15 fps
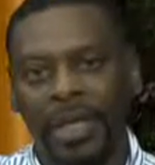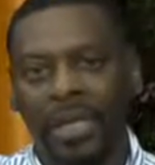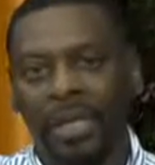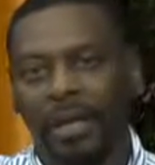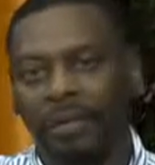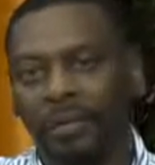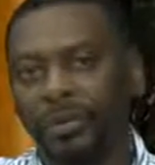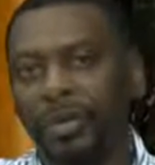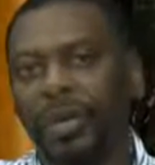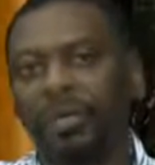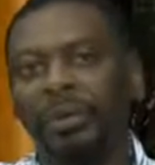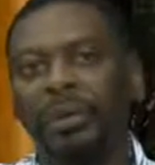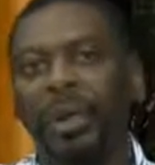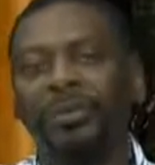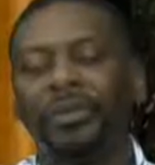He also
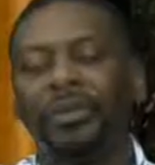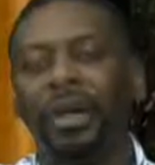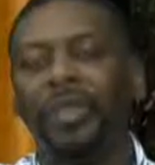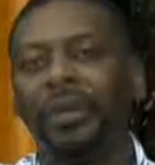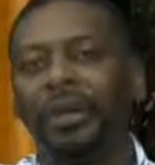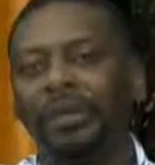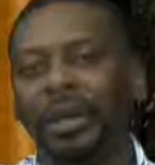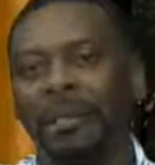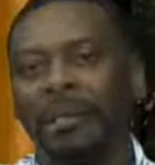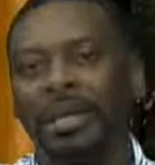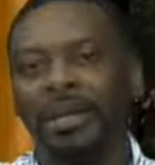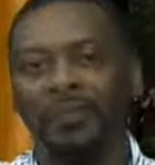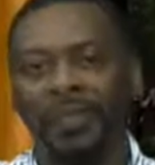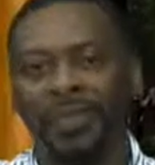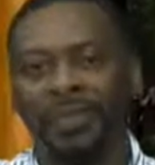talked about some other
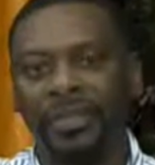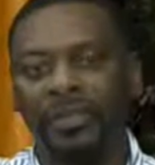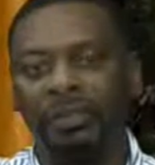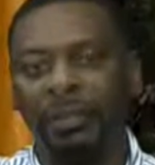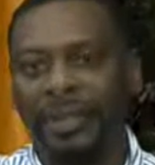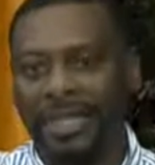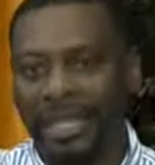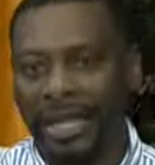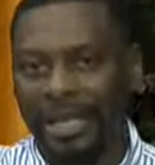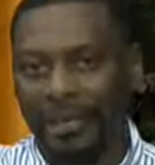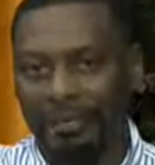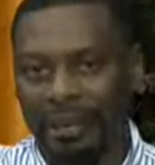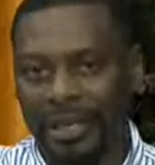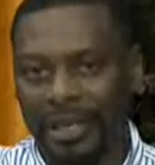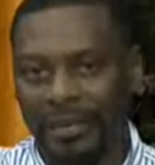upcoming events that will be
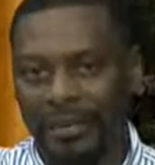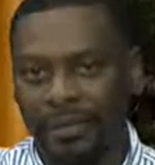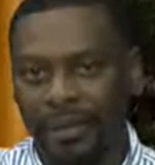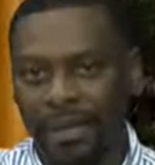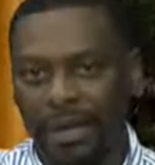taking place.